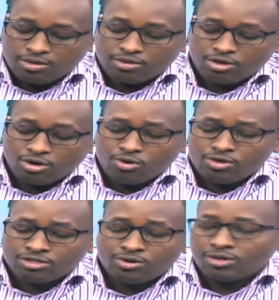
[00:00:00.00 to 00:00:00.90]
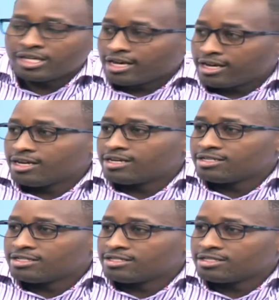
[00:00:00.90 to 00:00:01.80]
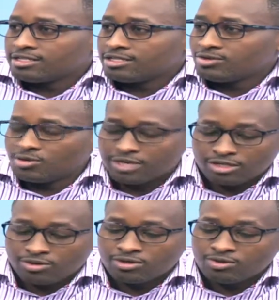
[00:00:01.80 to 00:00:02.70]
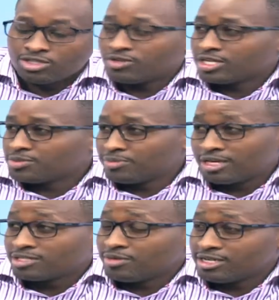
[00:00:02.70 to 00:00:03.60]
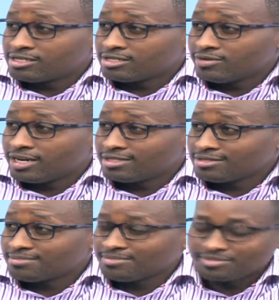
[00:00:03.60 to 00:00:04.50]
We always go there and this is what we are told. What's your experience, right?